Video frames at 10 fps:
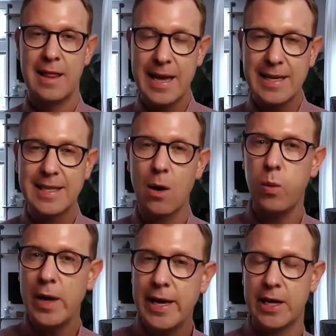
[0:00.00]
things that
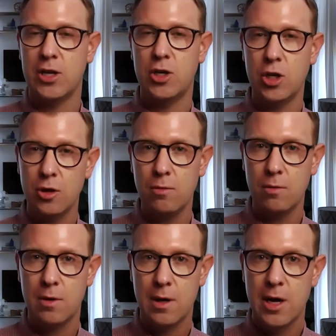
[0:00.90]
we can
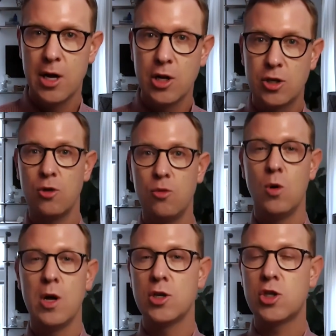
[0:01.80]
do to
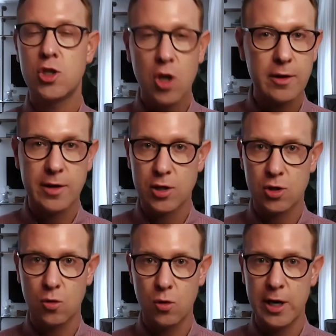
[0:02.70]
start the
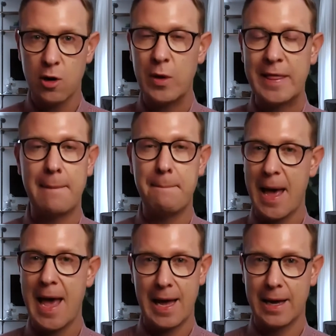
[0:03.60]
school year with a
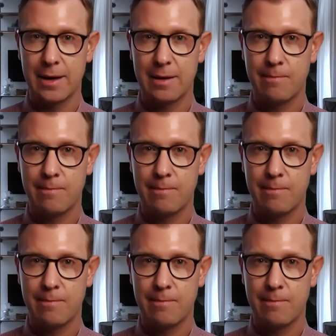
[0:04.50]
bang,